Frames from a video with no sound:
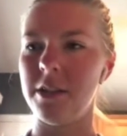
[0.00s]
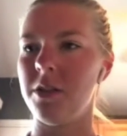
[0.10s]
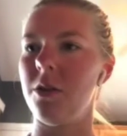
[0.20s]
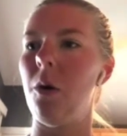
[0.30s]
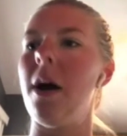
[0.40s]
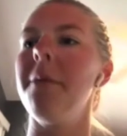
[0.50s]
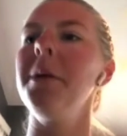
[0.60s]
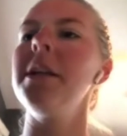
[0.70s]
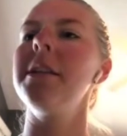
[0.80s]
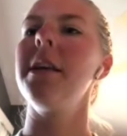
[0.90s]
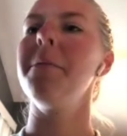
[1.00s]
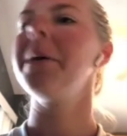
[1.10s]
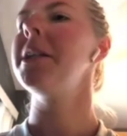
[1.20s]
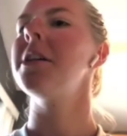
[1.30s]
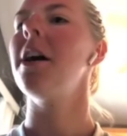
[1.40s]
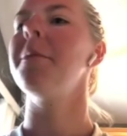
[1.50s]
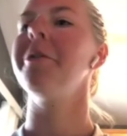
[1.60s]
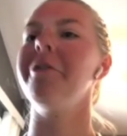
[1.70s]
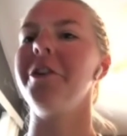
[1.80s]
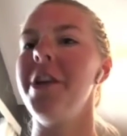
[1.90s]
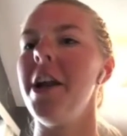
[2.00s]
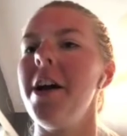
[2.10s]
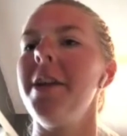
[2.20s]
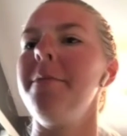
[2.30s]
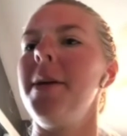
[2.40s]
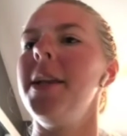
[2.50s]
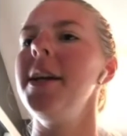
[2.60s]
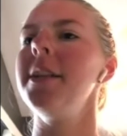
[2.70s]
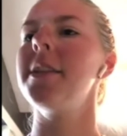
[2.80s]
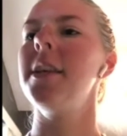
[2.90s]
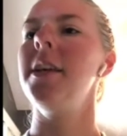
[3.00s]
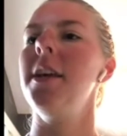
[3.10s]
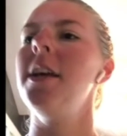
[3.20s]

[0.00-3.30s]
So I'm going to set my timer for 9 minutes